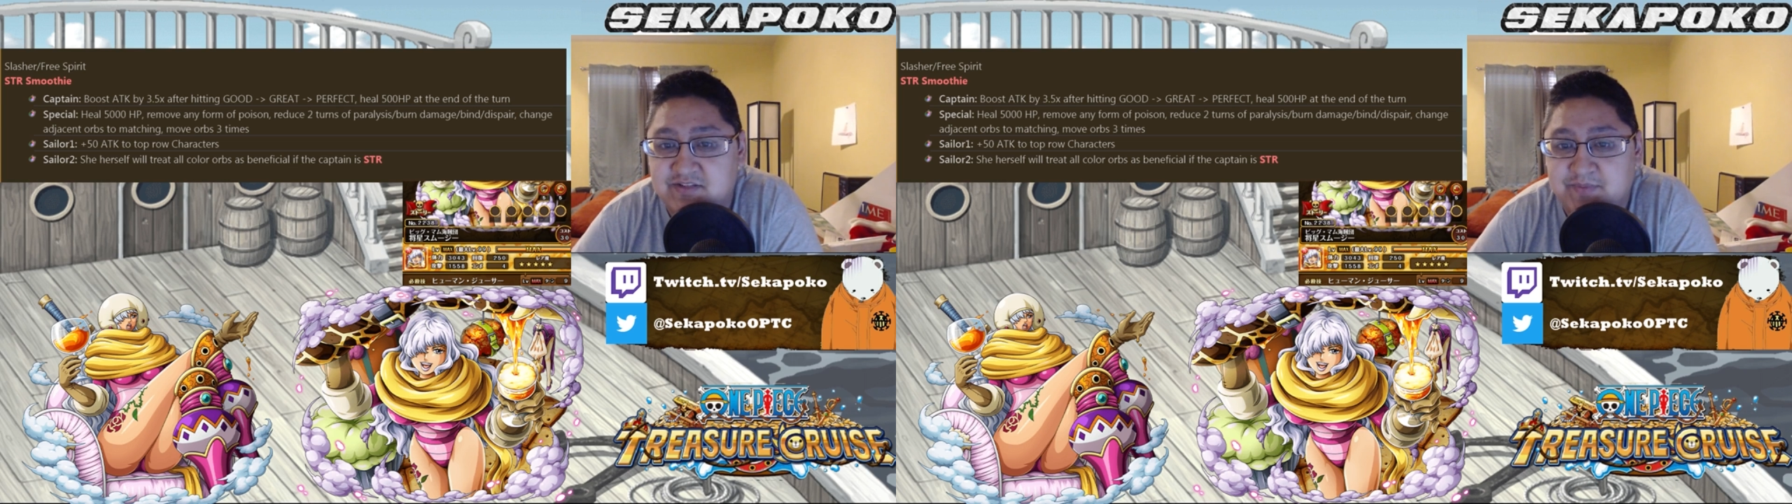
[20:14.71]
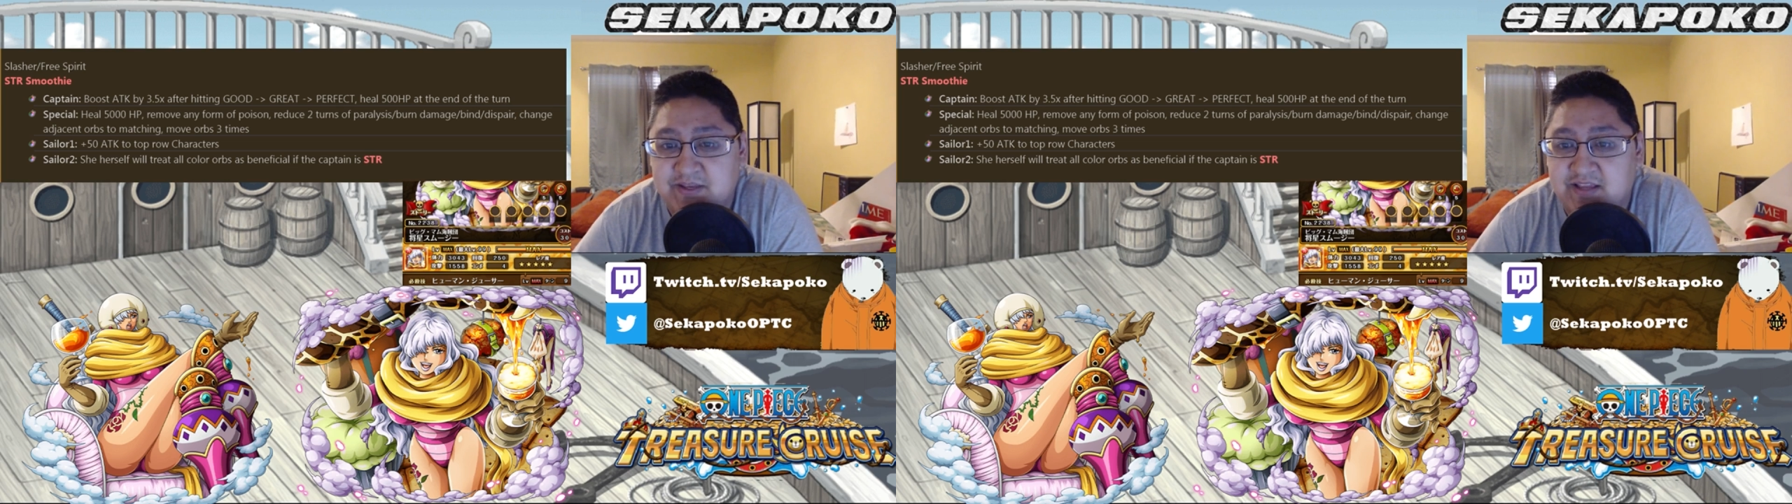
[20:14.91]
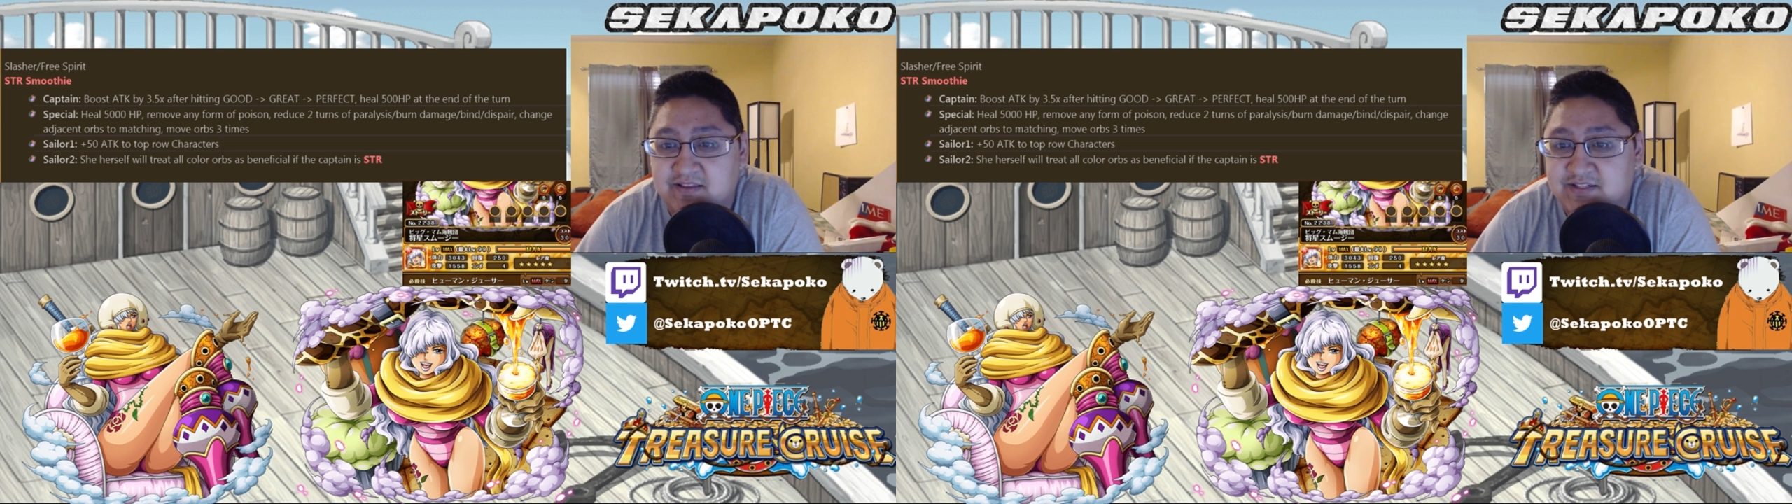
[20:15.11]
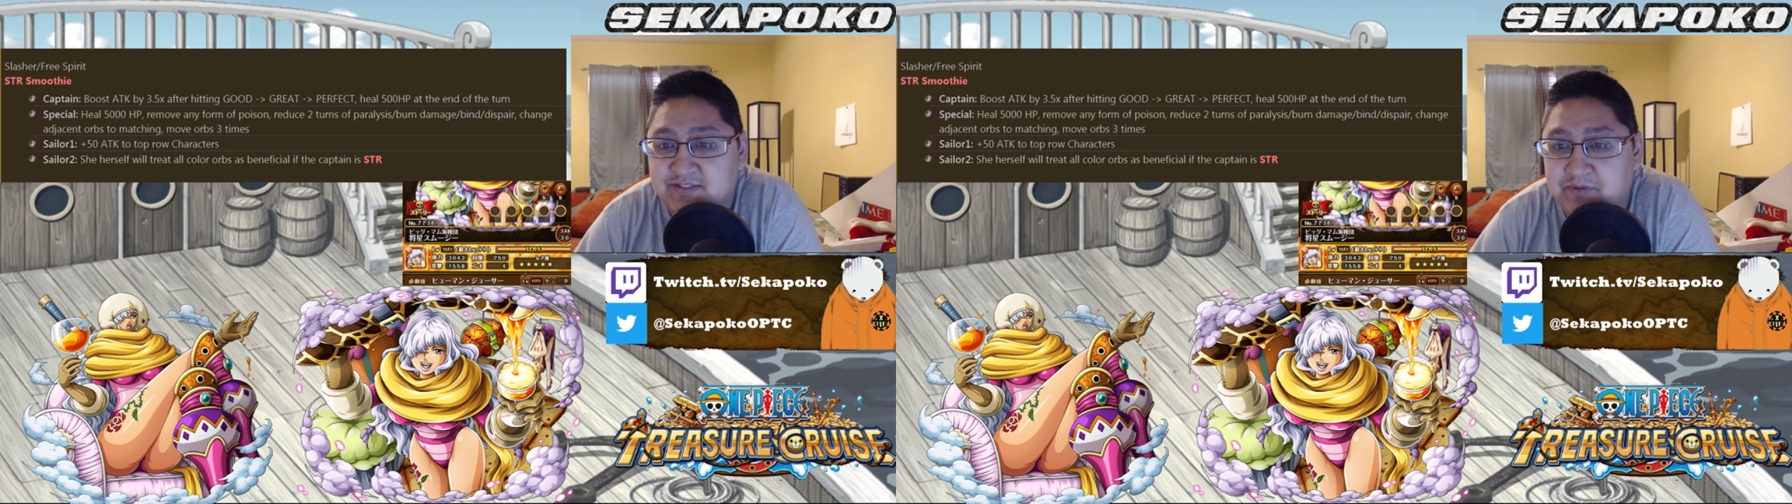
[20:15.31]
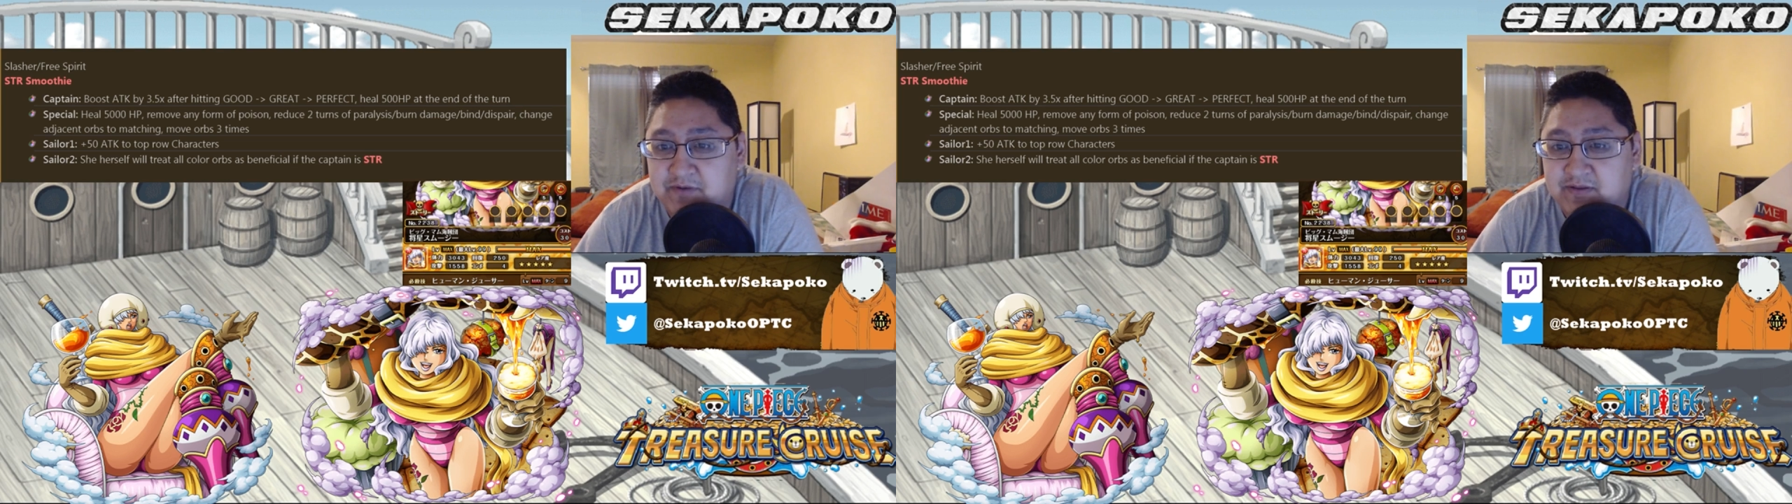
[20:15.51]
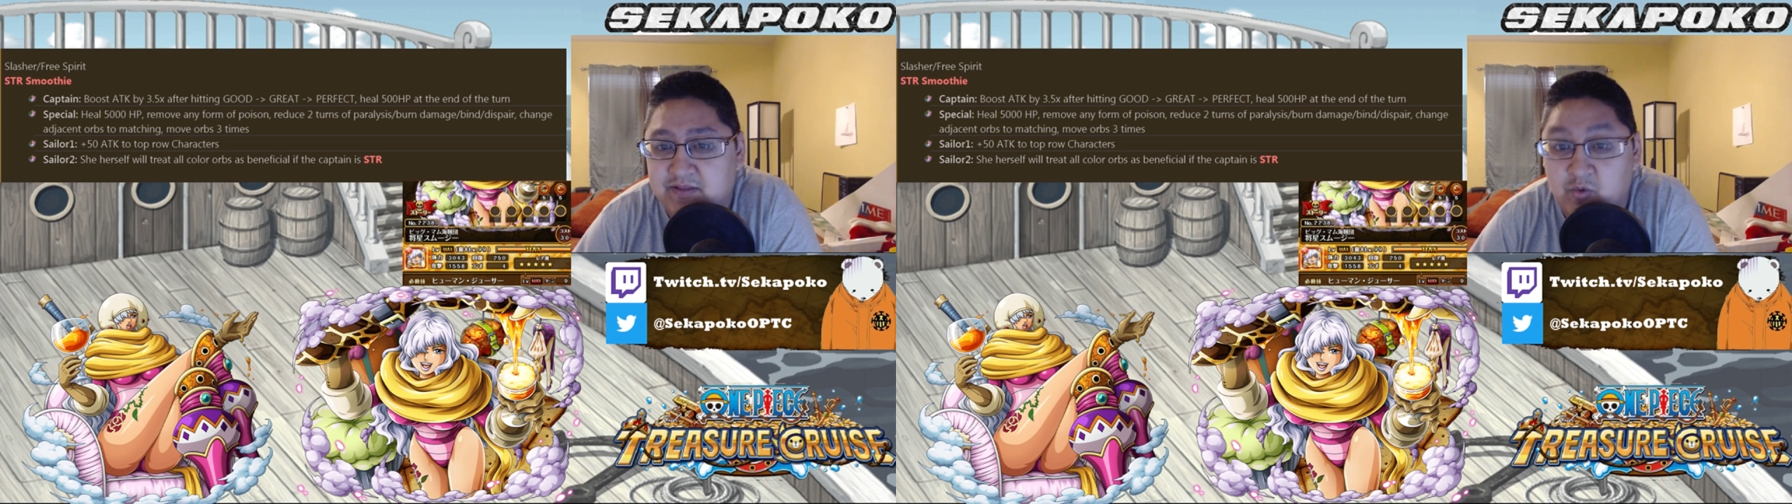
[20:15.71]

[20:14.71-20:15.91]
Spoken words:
speak English perfectly,